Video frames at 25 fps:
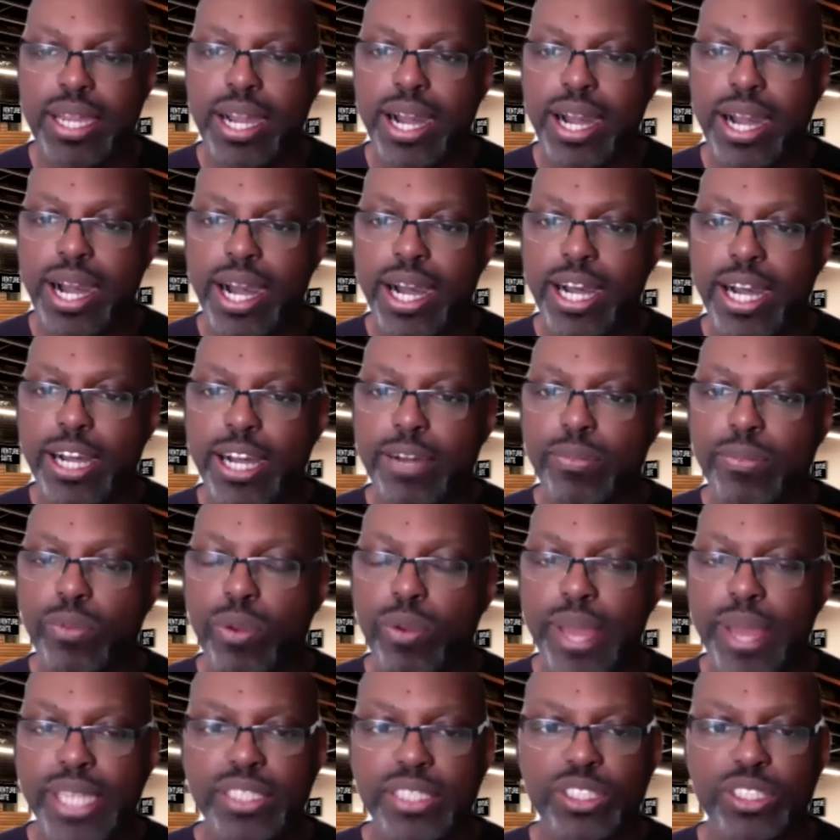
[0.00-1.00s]
um, with
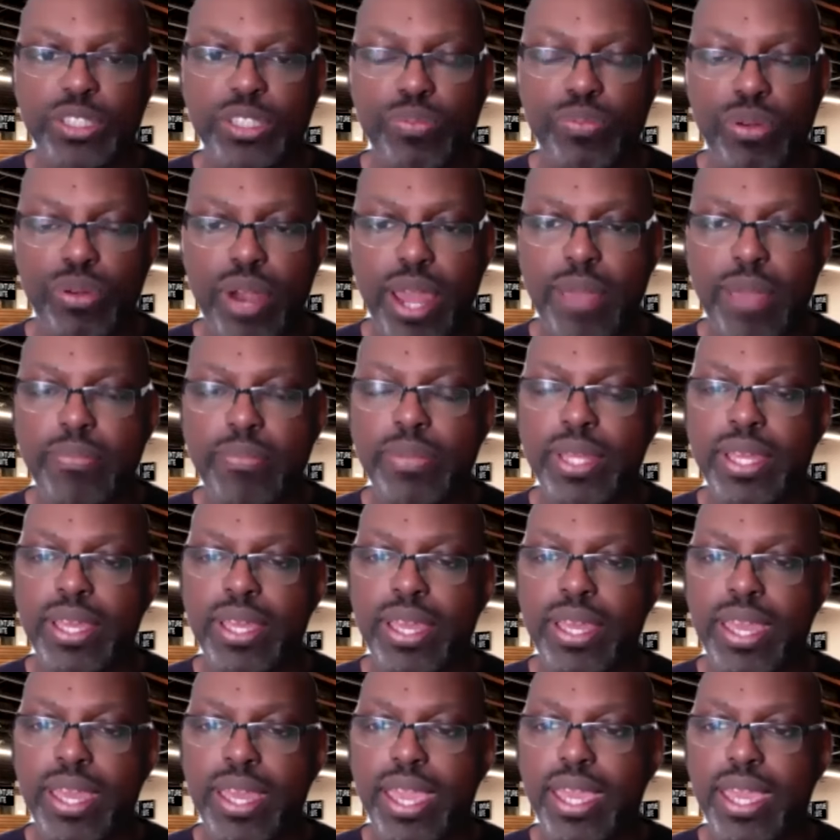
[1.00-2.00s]
Masters Prep,
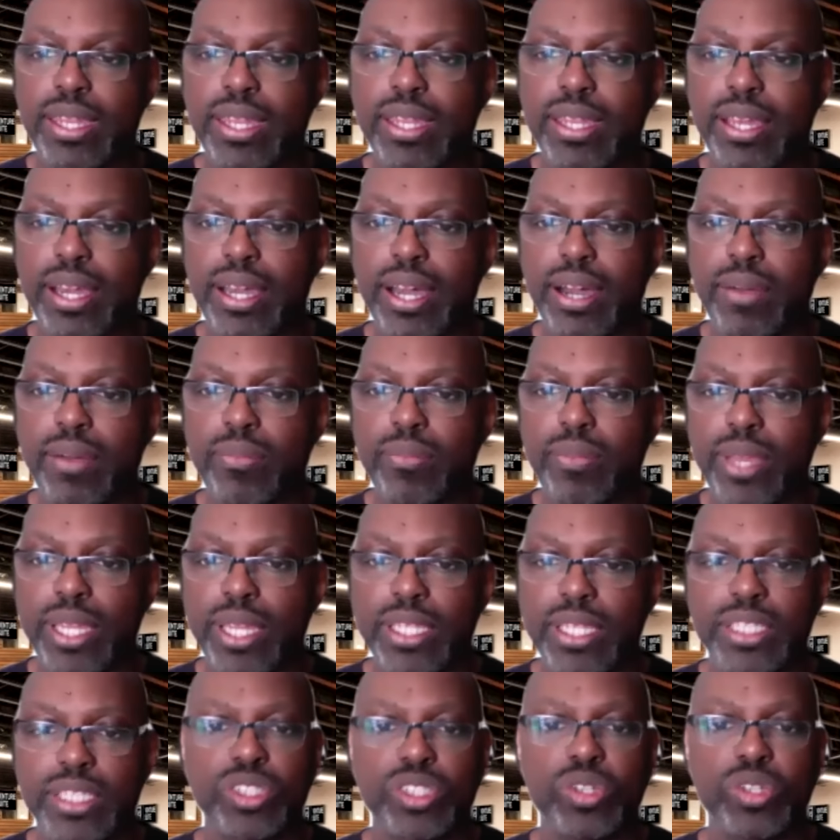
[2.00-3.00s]
and um, and
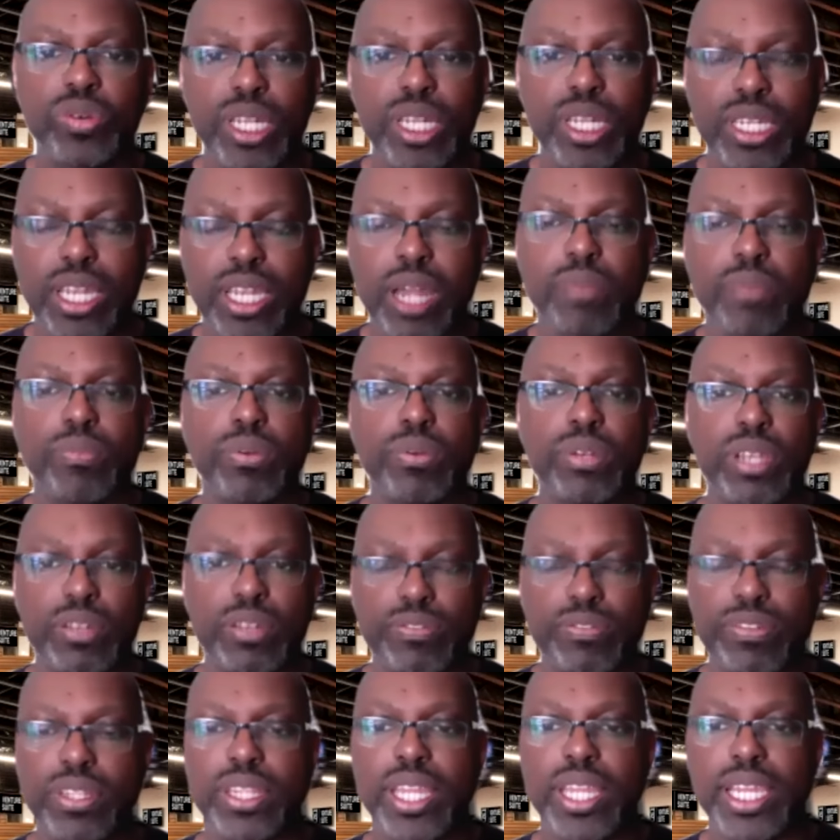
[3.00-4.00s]
just doing a number of
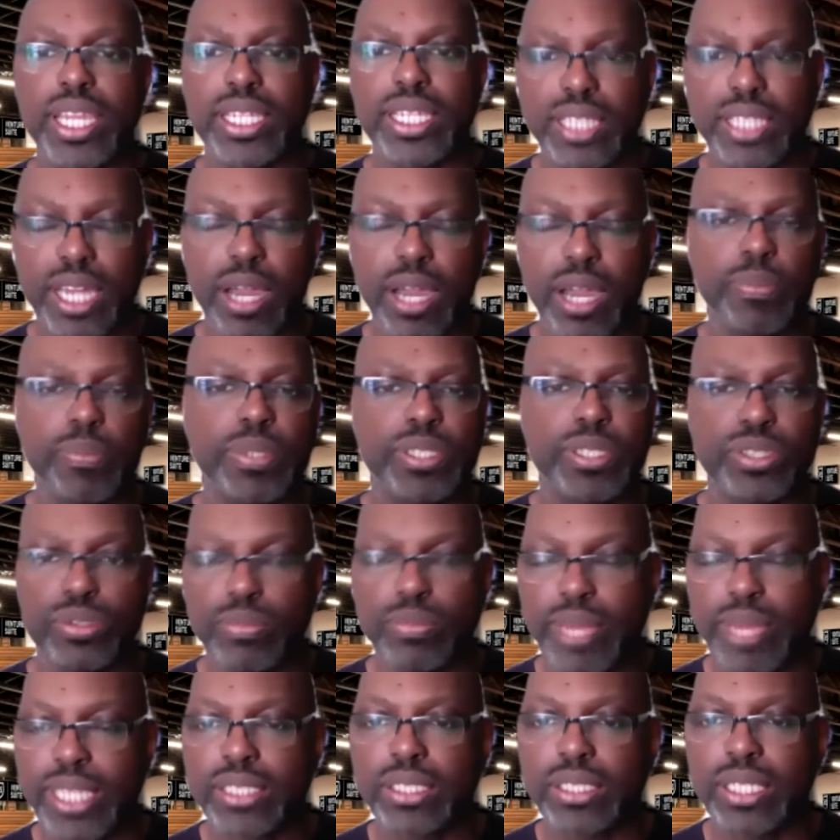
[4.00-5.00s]
different things to help us. You
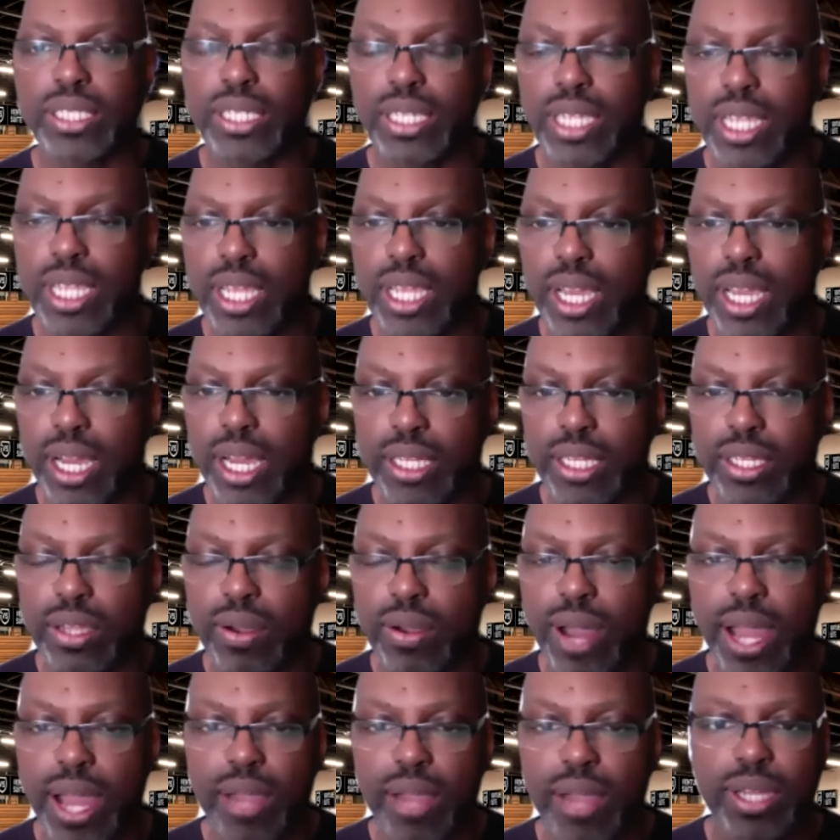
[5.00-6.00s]
mentioned the uh, the
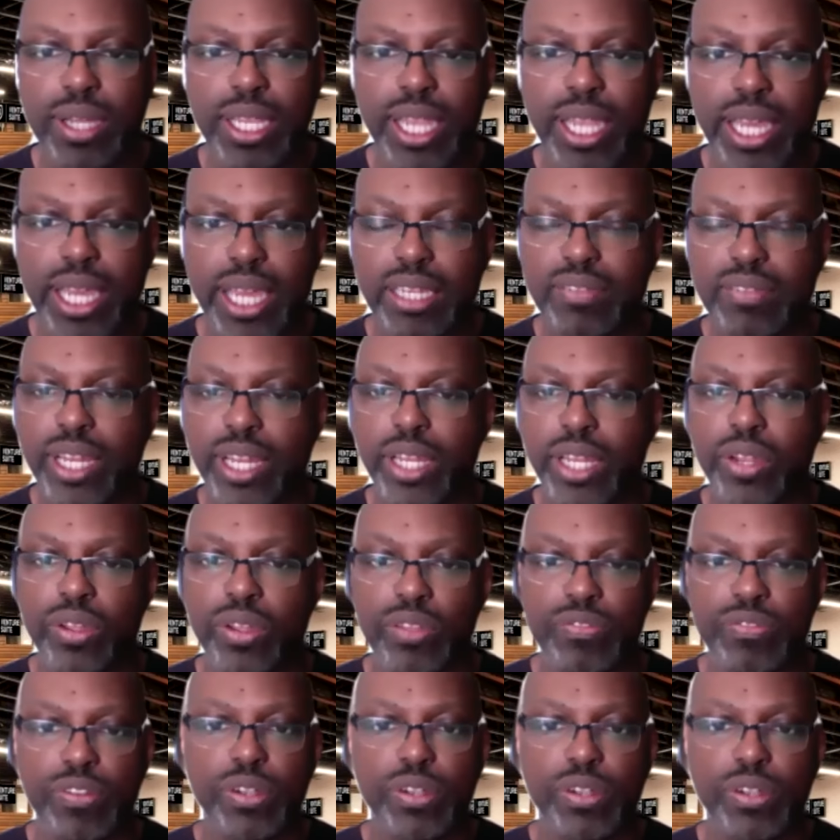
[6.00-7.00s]
Ohio Collective, and I know you
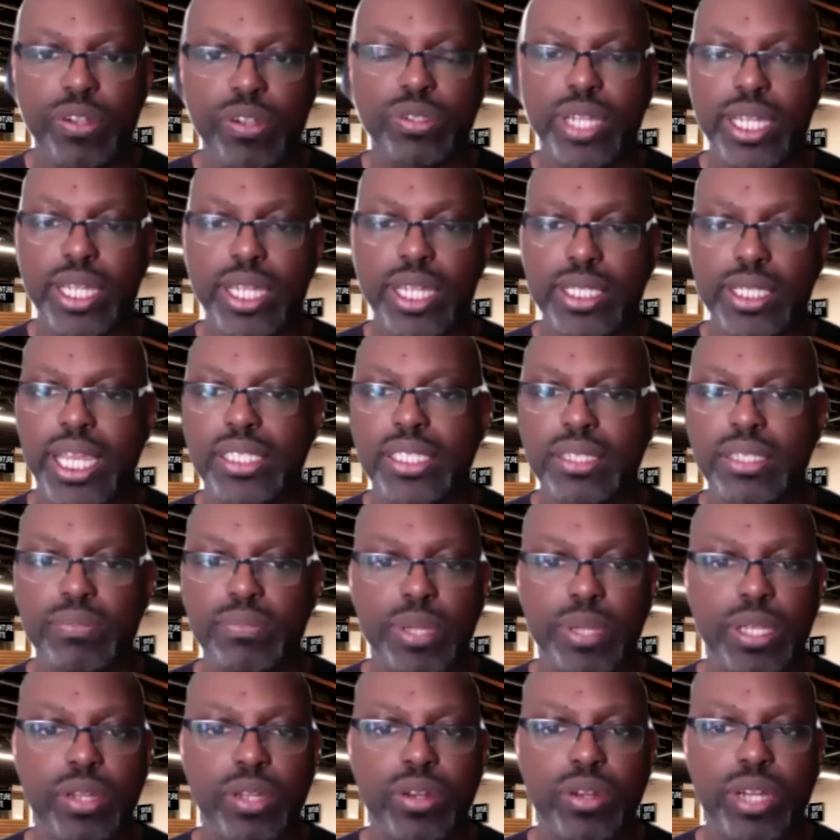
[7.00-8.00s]
focus on the education
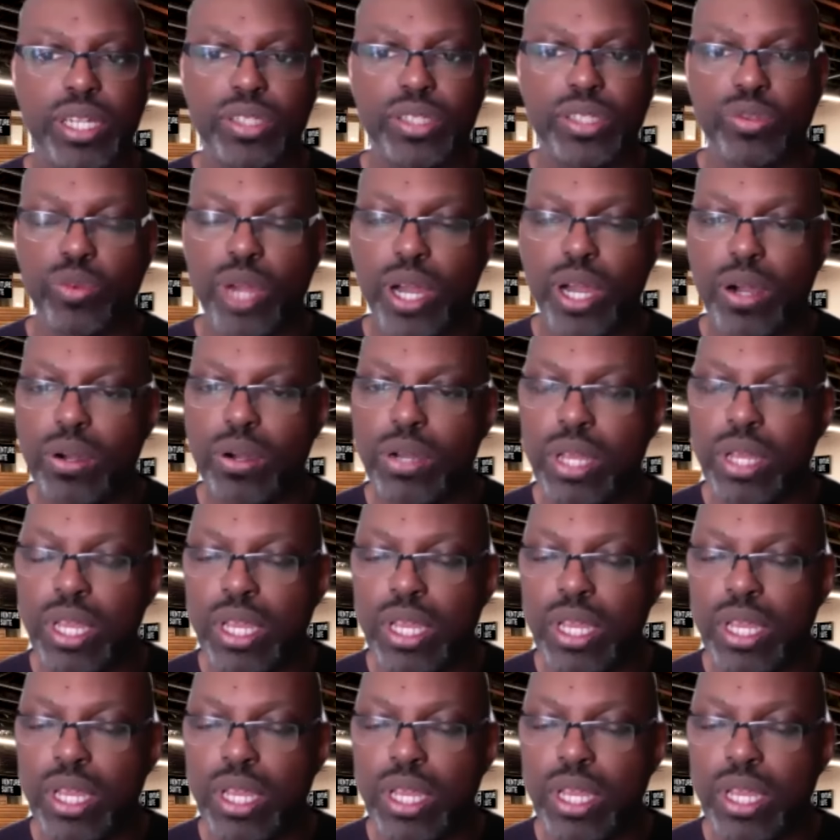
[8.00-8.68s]
pillar there as well.